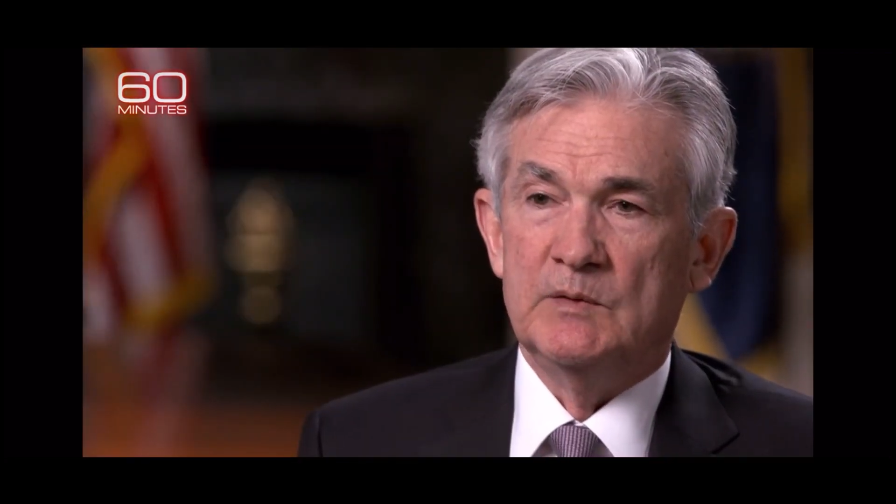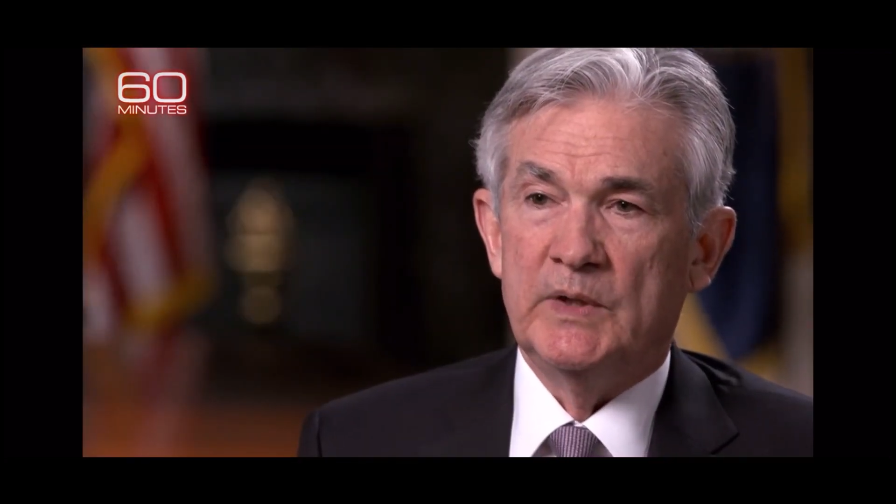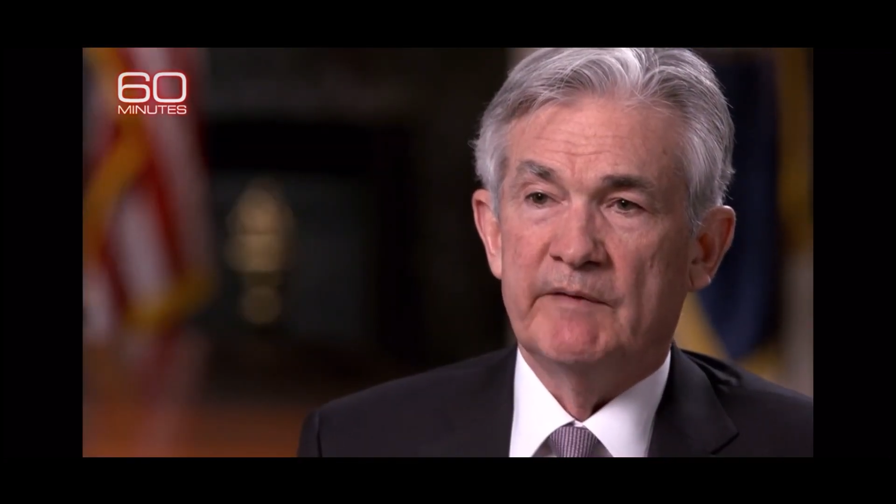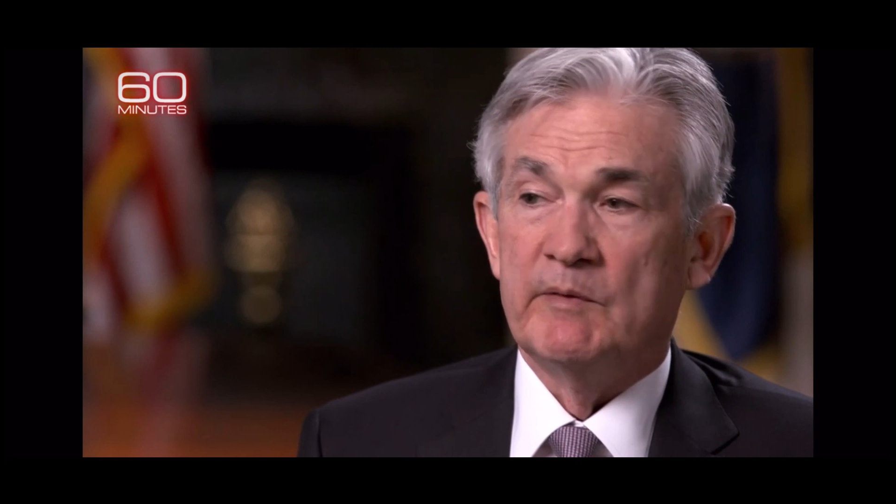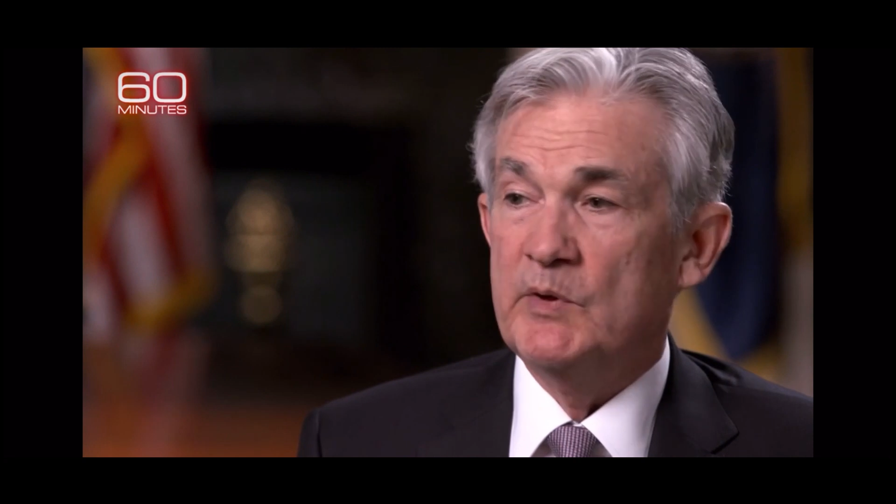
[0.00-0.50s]

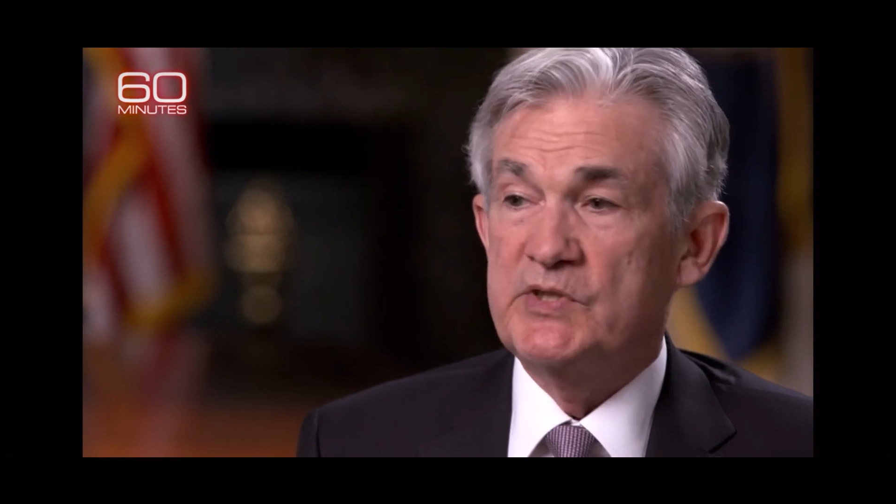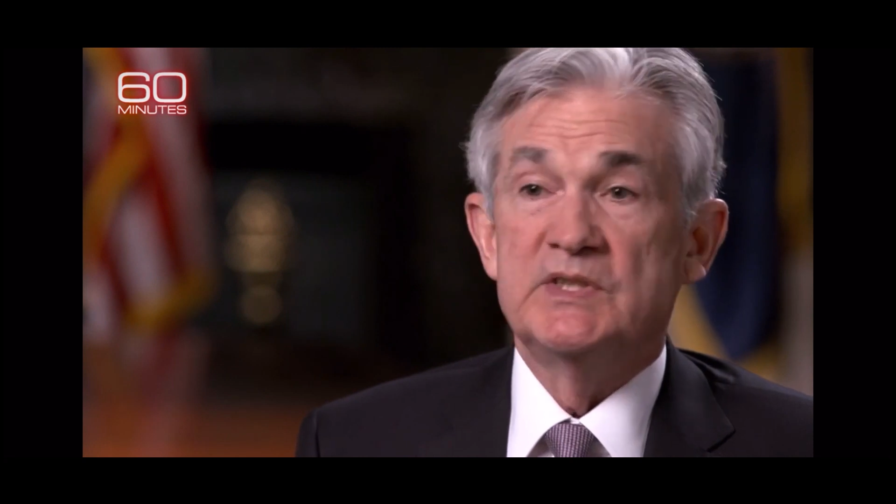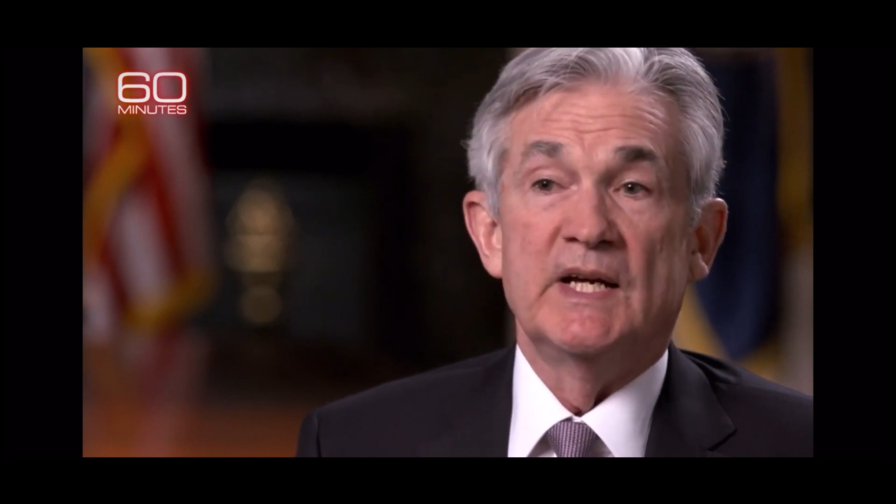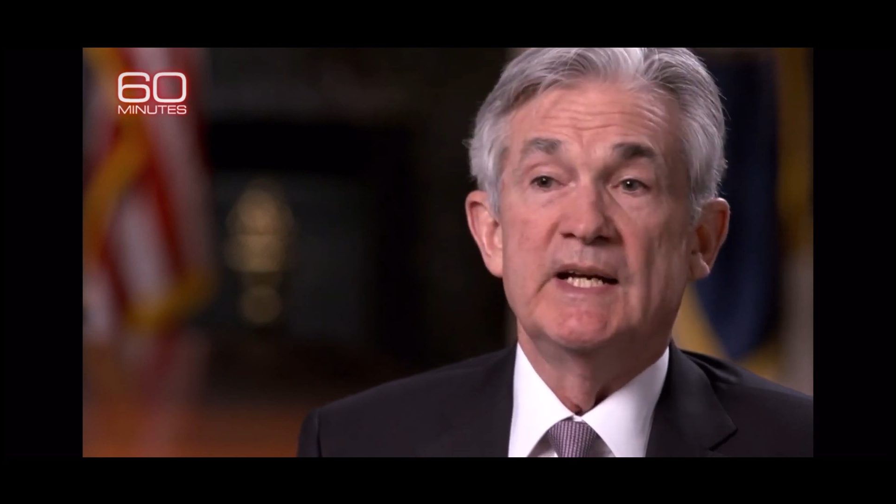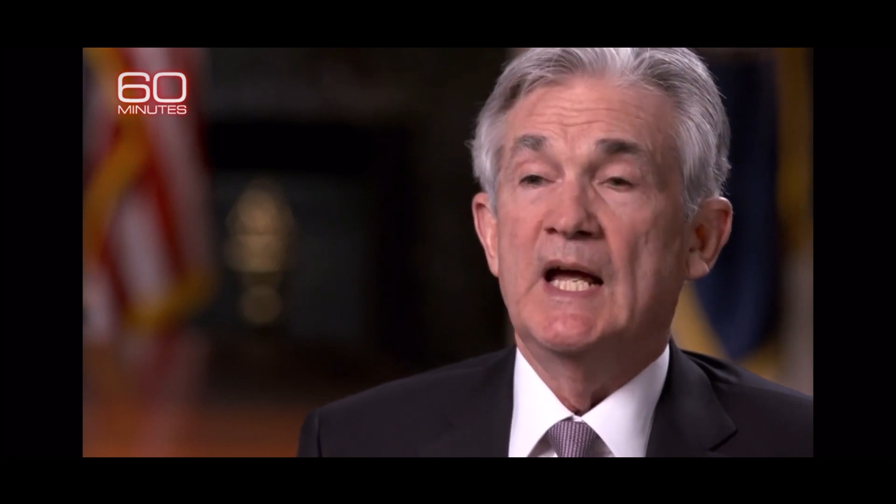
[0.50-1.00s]
We have the
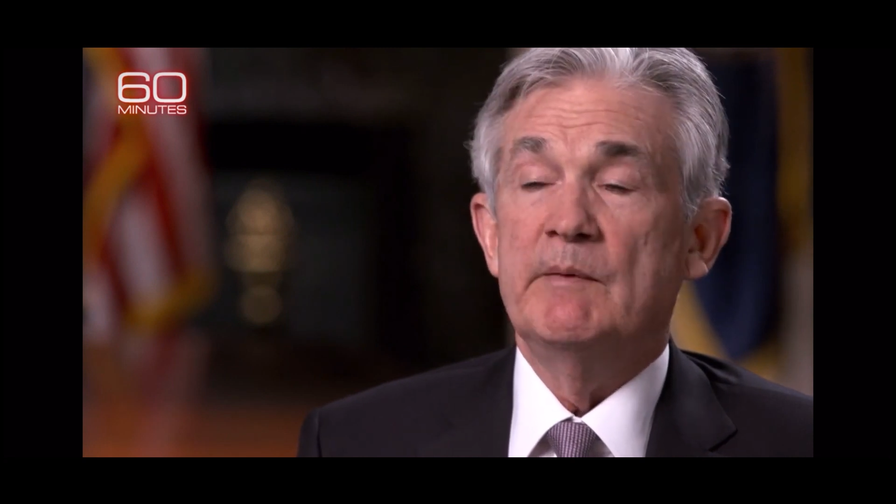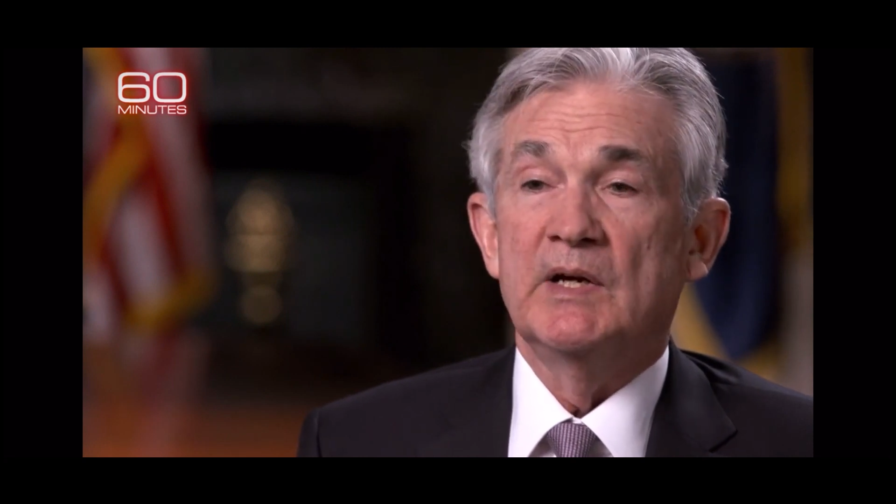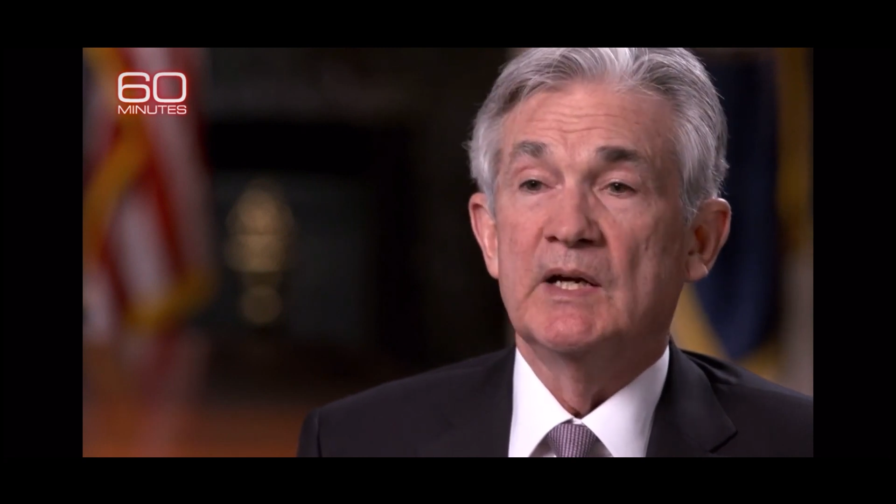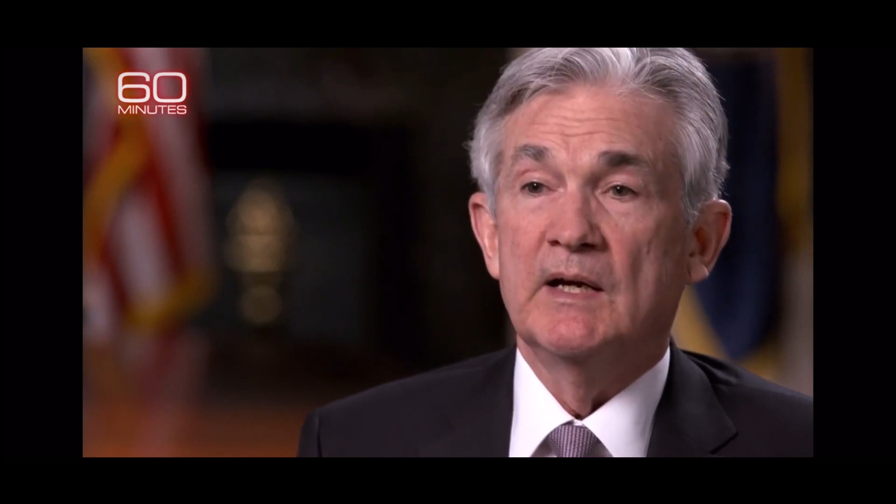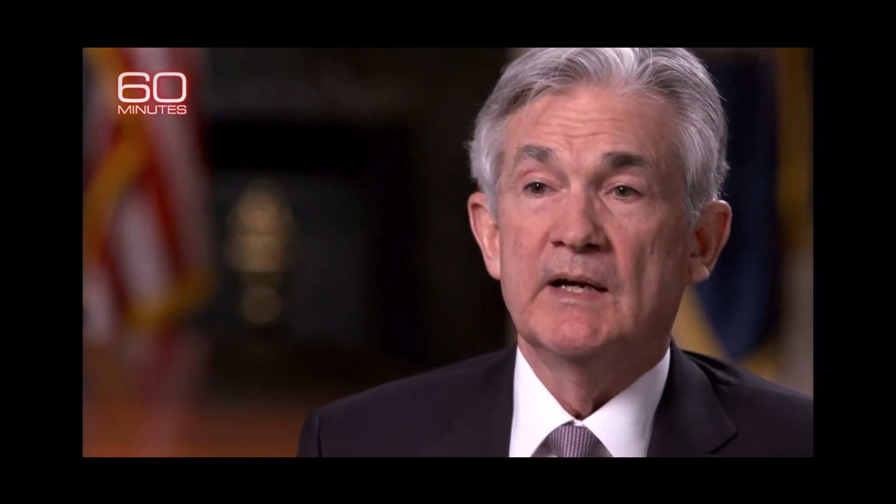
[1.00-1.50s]
most
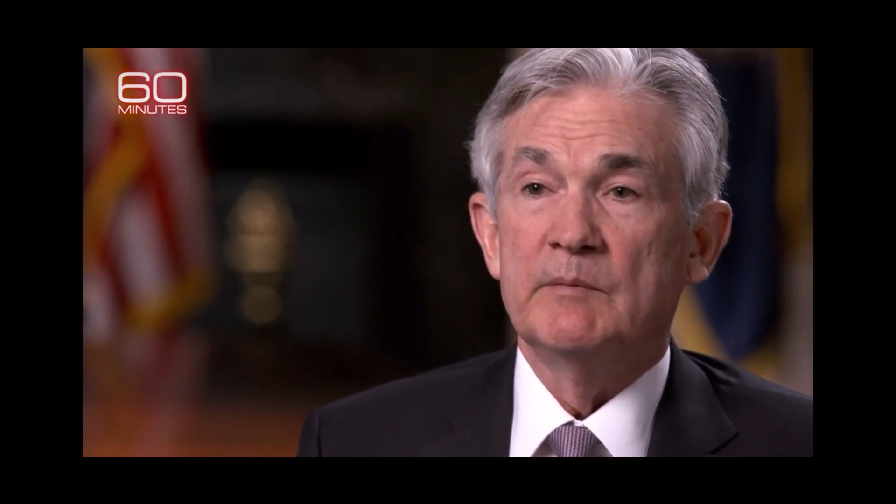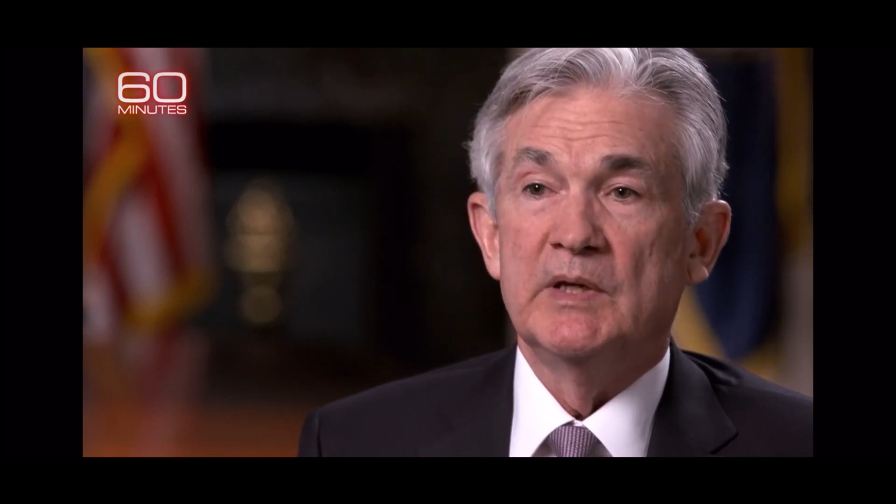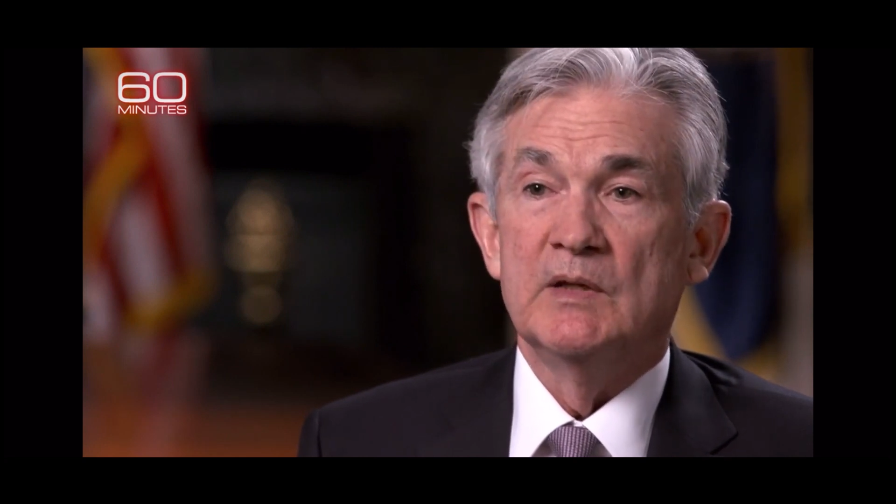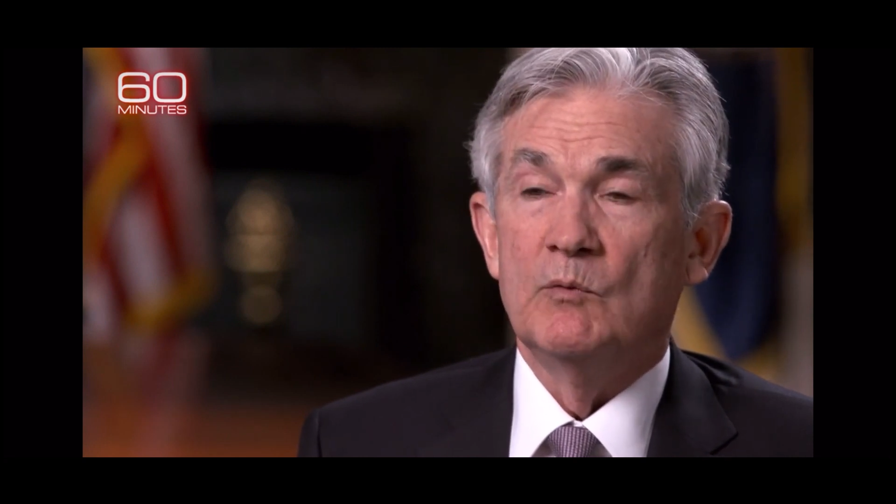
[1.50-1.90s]
dynamic economy